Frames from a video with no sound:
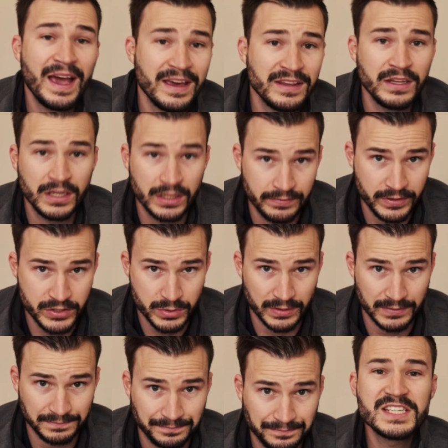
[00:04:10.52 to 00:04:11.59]
and the
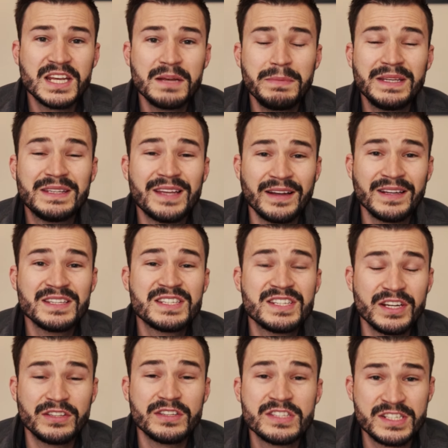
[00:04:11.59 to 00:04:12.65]
individual. This can be done in
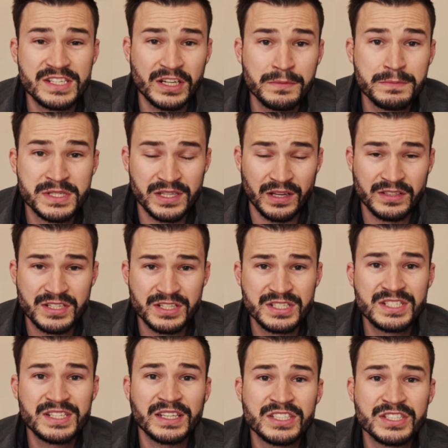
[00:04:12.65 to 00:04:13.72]
certain circumstances
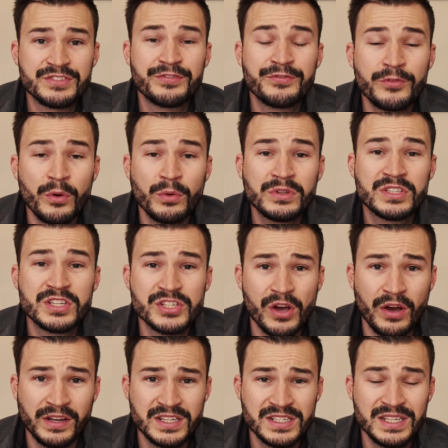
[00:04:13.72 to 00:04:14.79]
such as fraud,
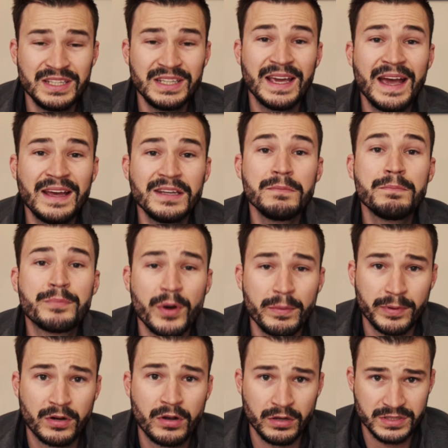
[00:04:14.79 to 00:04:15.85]
dishonesty, and
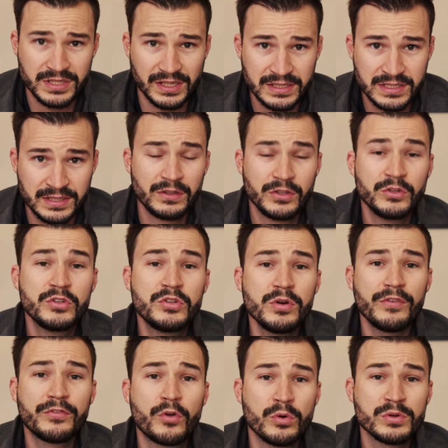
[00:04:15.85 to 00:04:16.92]
improper conduct. You do
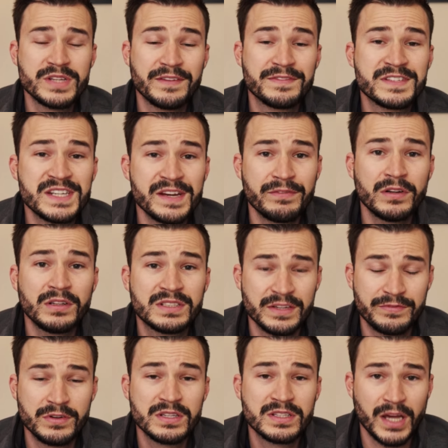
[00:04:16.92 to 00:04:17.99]
of course have several
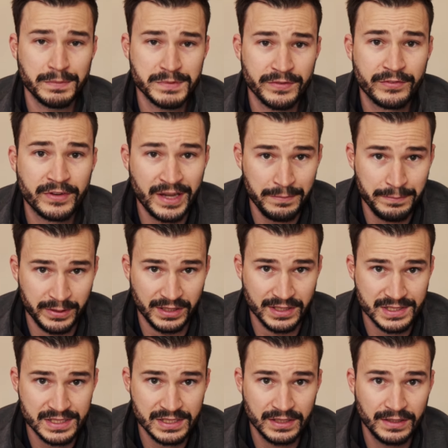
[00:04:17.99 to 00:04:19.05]
different types of
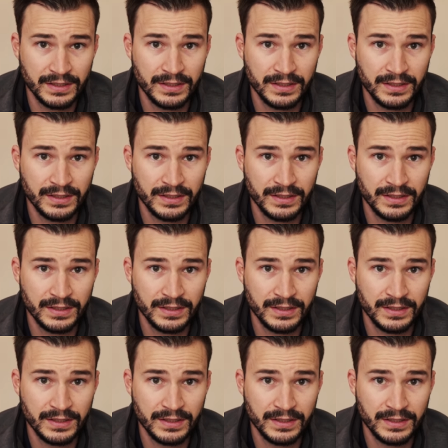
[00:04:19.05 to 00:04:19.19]
companies,